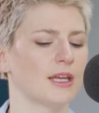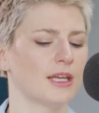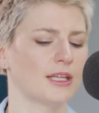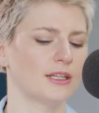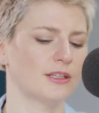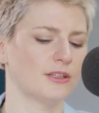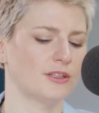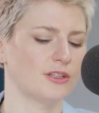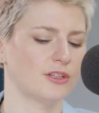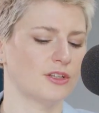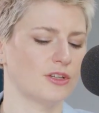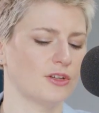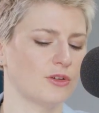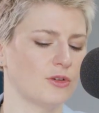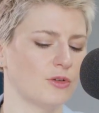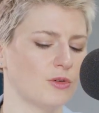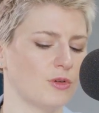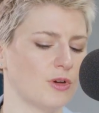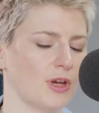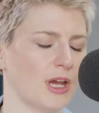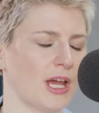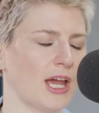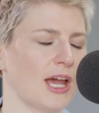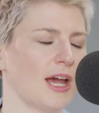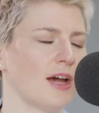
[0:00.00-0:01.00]
And
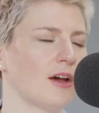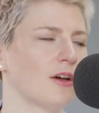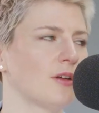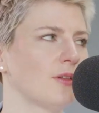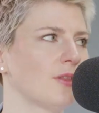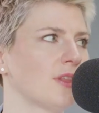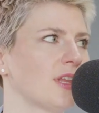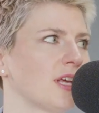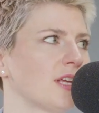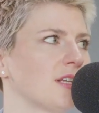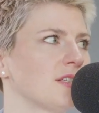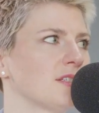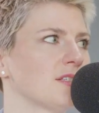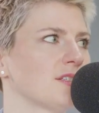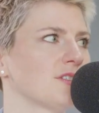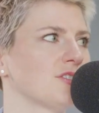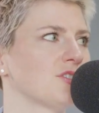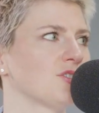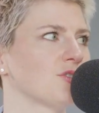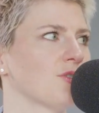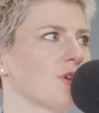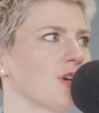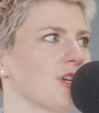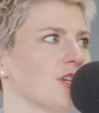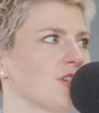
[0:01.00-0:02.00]
how then does
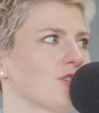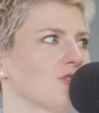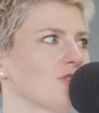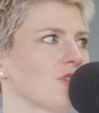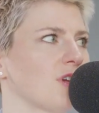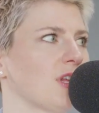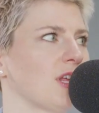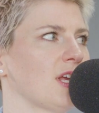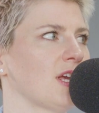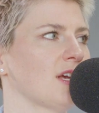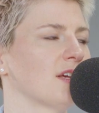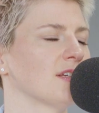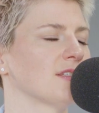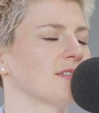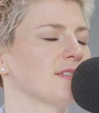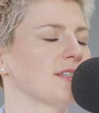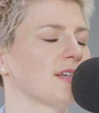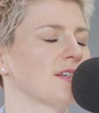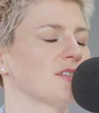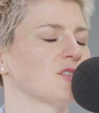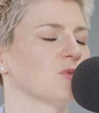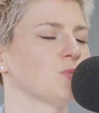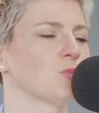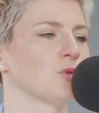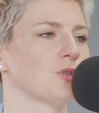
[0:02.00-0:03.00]
Screen Australia
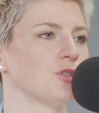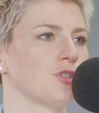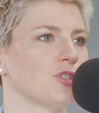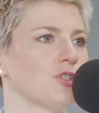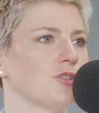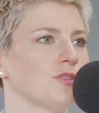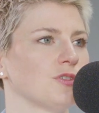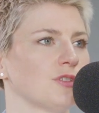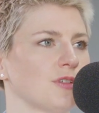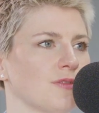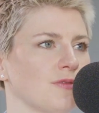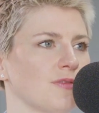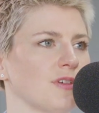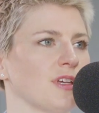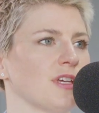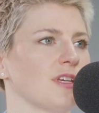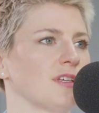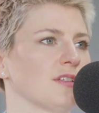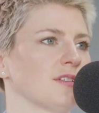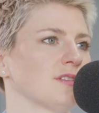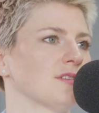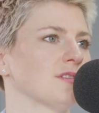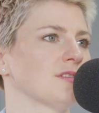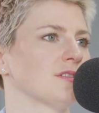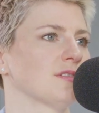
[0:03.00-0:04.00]
assess producer
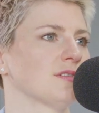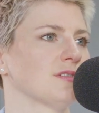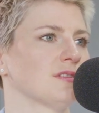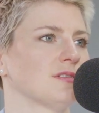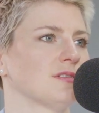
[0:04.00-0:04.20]
fees?